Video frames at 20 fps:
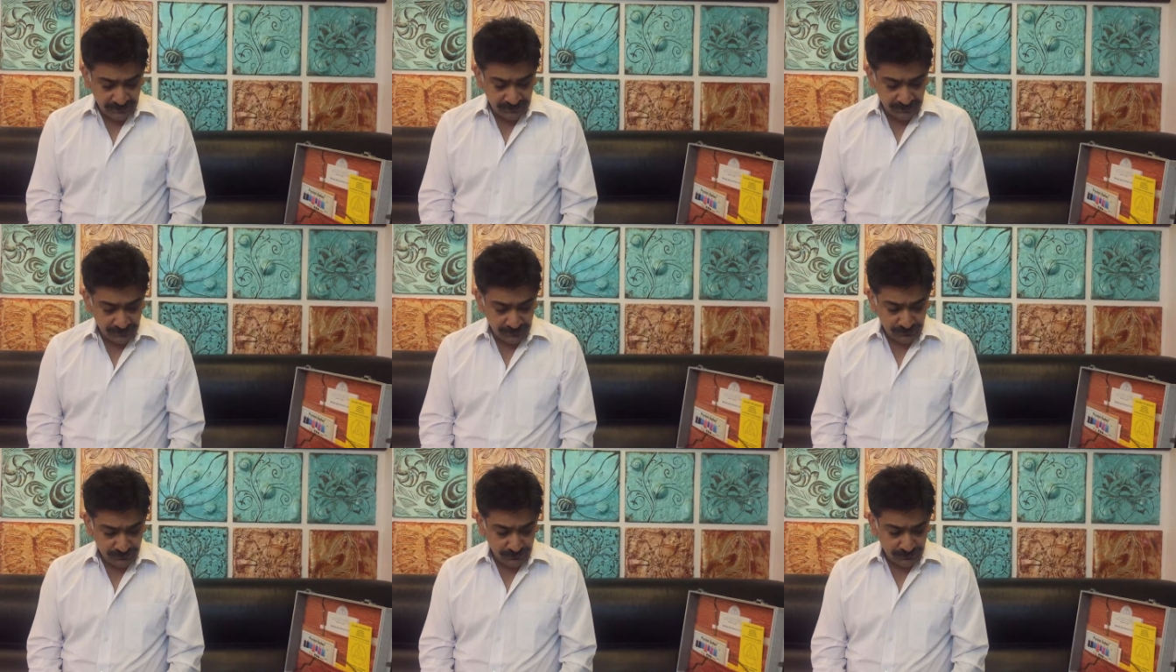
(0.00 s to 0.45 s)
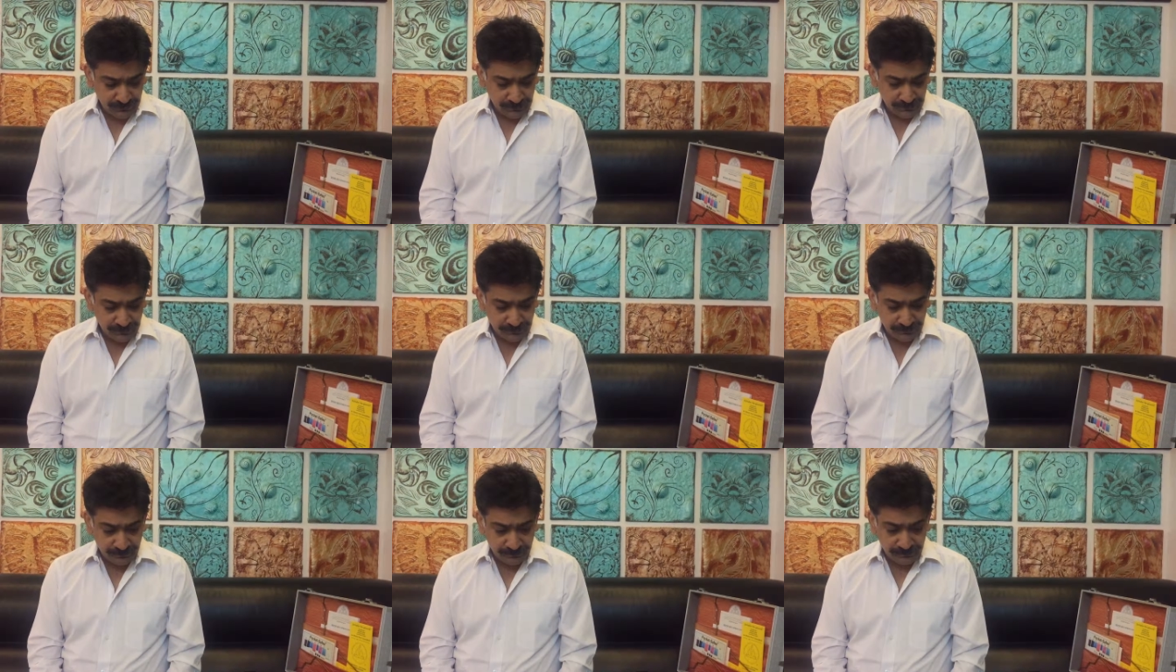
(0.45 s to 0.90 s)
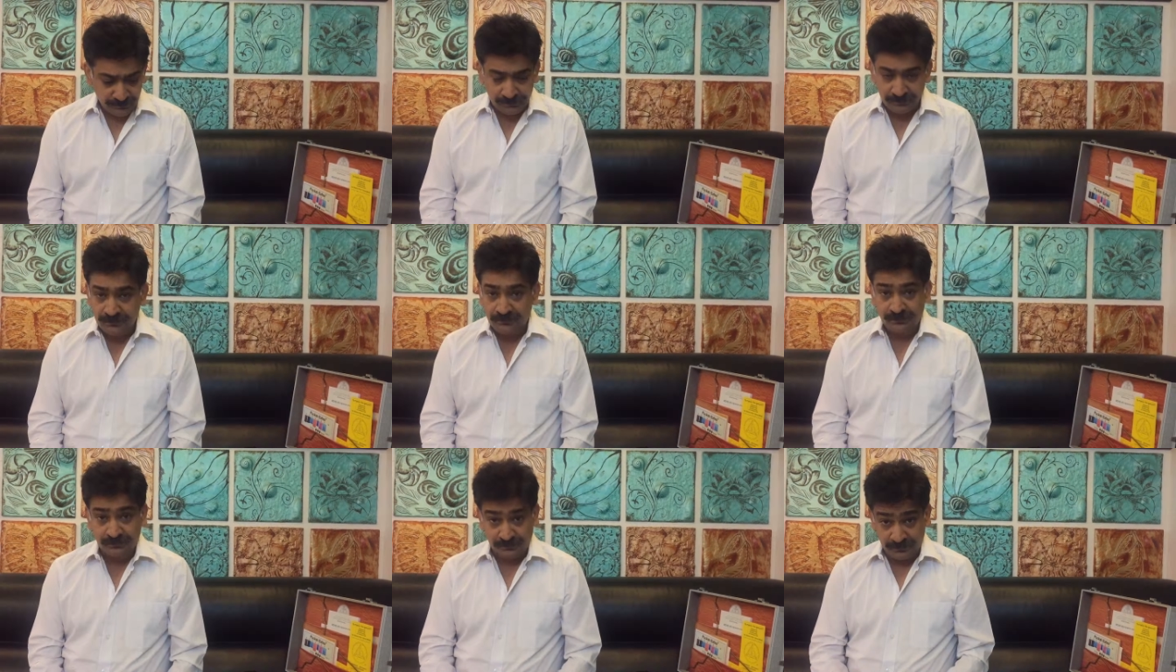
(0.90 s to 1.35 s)
so
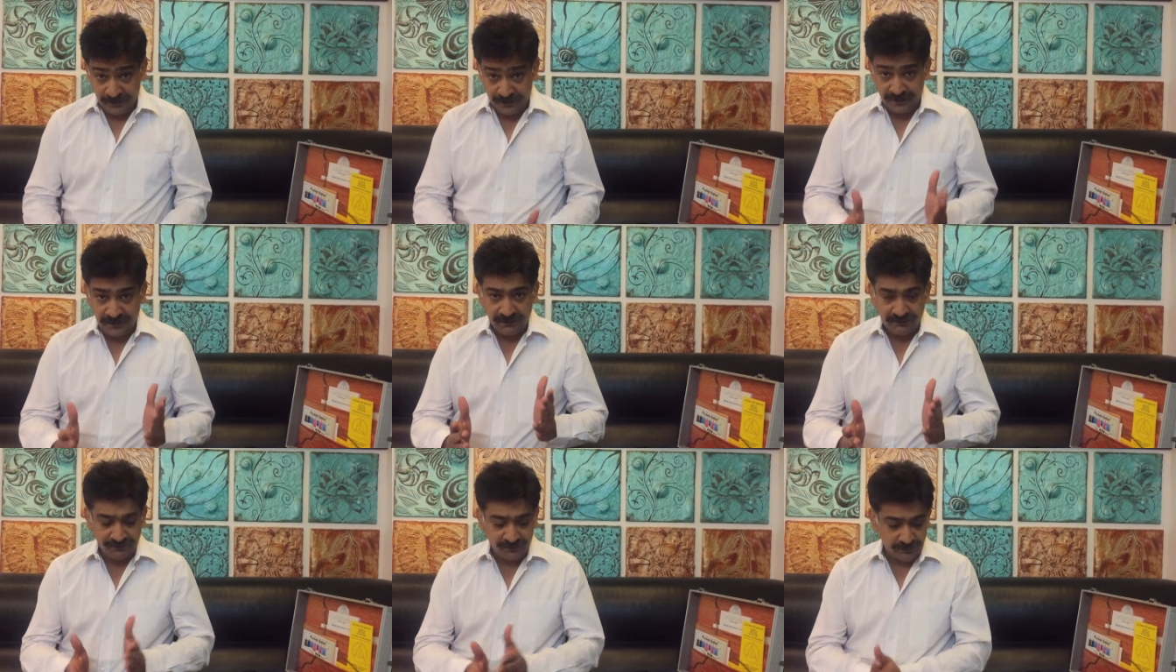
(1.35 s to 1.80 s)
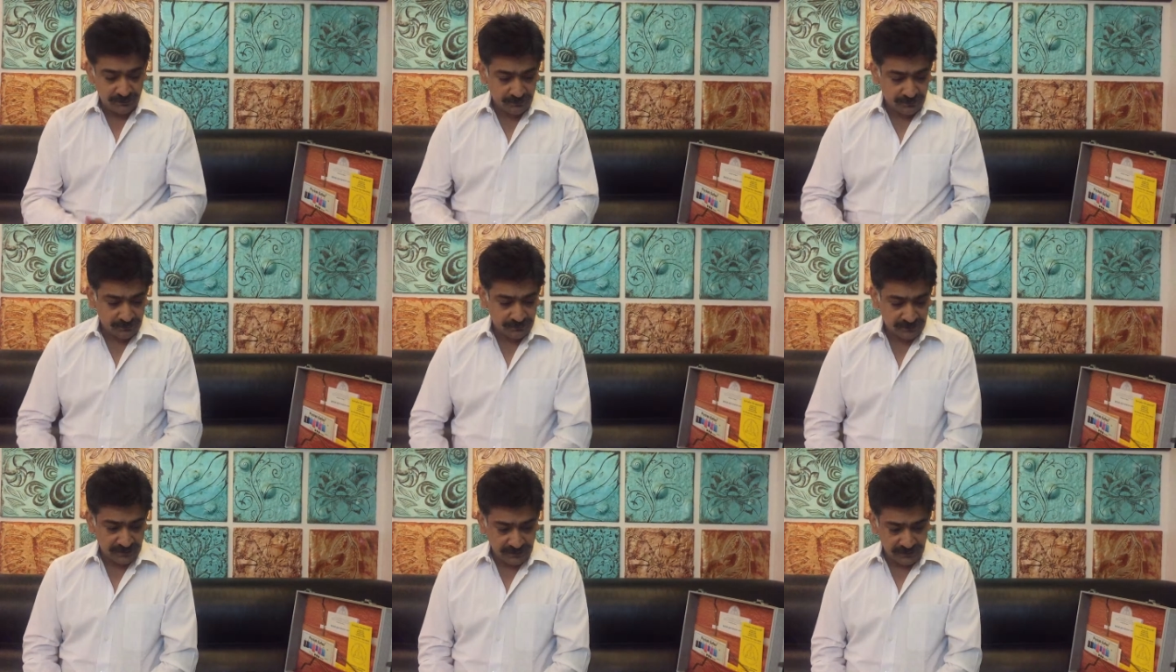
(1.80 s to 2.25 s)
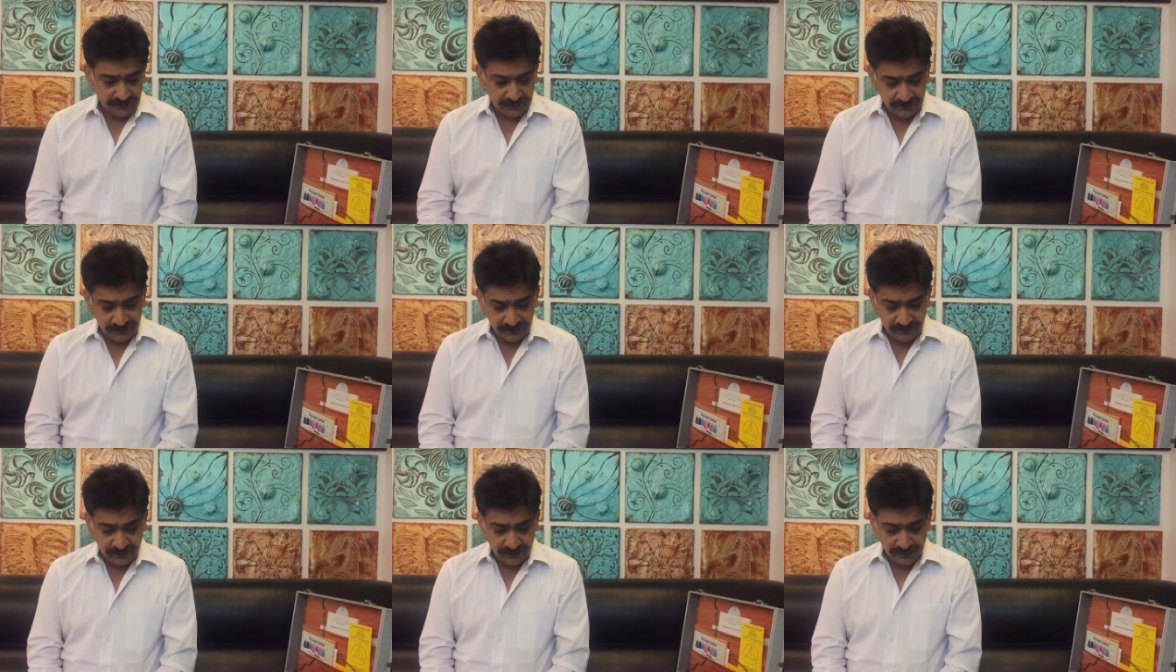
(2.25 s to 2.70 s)
be careful about
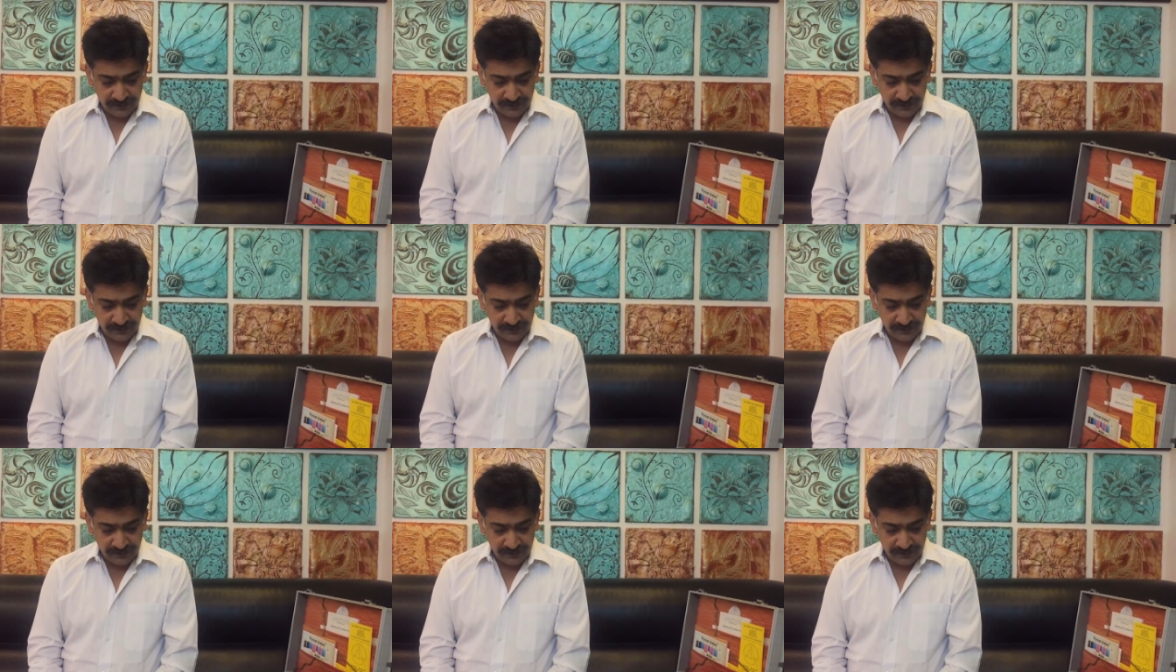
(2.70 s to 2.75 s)
that.